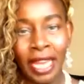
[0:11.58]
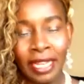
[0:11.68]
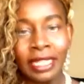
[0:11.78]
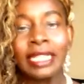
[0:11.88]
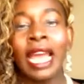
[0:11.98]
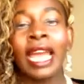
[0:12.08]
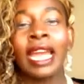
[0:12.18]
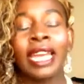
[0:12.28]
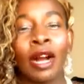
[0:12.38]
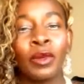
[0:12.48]

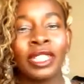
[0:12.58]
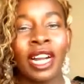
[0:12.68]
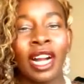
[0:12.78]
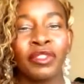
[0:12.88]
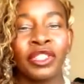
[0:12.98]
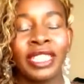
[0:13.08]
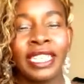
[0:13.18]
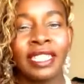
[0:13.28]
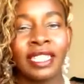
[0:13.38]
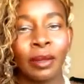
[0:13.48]
Today I will cover
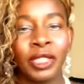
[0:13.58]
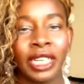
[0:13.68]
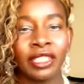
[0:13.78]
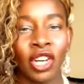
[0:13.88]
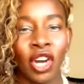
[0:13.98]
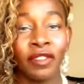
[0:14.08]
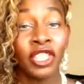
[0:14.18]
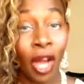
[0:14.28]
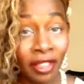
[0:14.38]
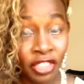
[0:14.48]
the subject of
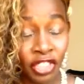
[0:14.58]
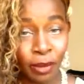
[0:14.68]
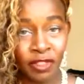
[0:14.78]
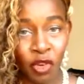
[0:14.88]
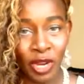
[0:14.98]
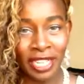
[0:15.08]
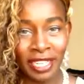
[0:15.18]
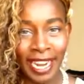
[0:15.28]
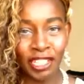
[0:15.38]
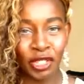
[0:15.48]
scholarships for
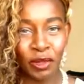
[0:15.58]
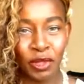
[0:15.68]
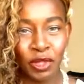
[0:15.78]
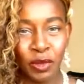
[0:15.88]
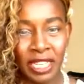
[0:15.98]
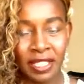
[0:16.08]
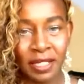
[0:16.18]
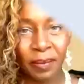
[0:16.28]
international students.